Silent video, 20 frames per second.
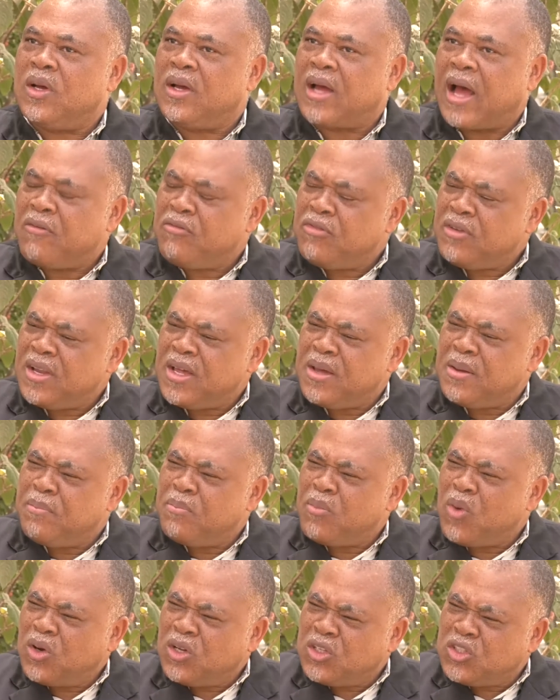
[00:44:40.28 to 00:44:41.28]
having a
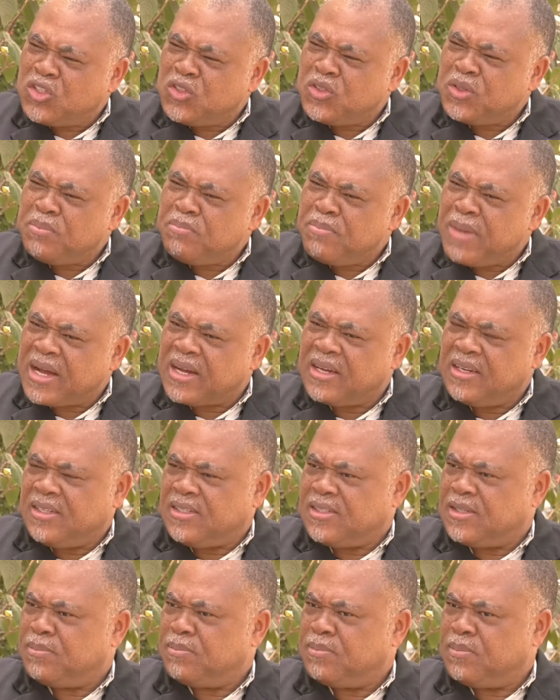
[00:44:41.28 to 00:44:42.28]
monitoring
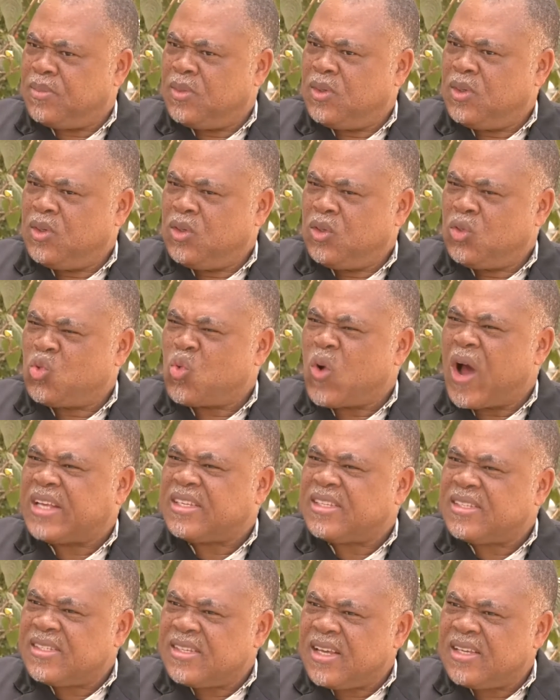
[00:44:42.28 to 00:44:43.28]
mechanism to
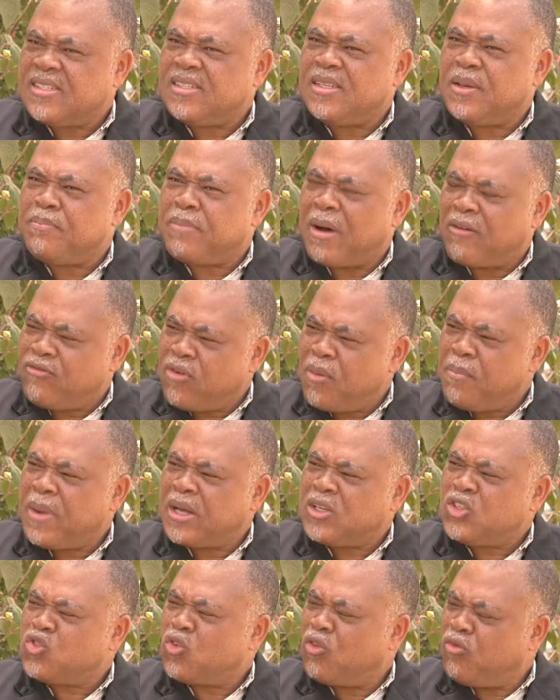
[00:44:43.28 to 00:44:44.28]
assess the
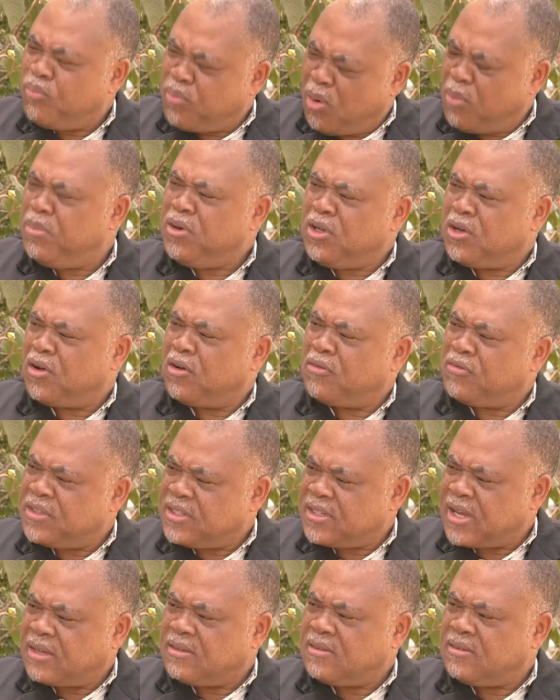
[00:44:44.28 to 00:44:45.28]
performance of public
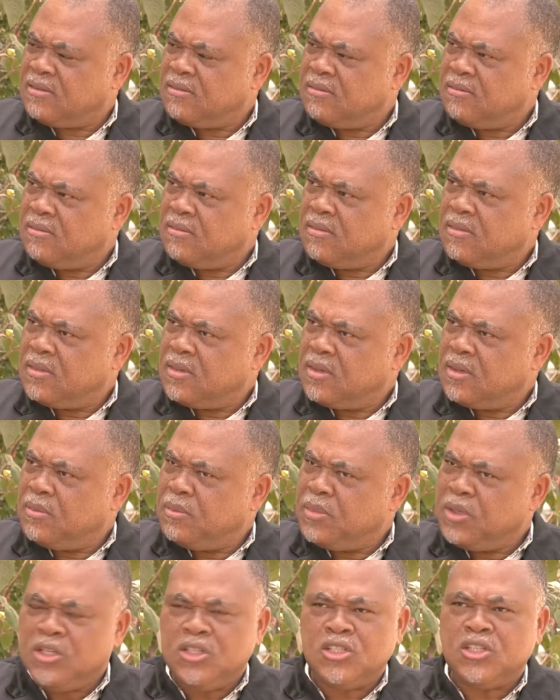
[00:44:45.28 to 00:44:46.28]
officers,
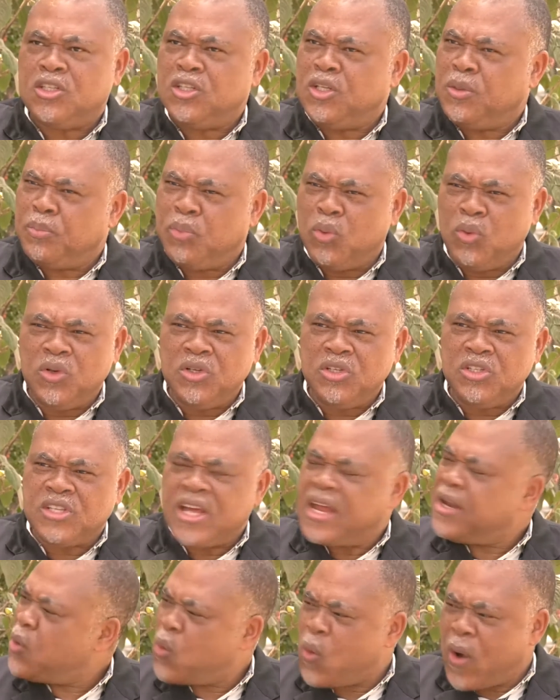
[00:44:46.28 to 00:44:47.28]
be it in the police,
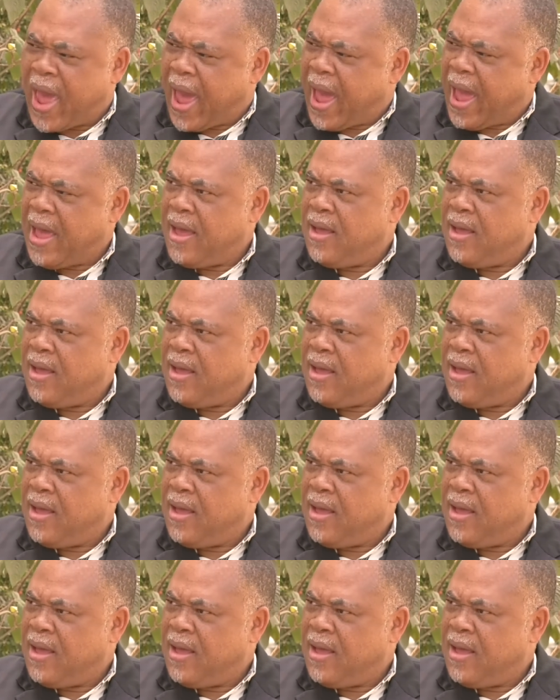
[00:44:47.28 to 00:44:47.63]
anywhere,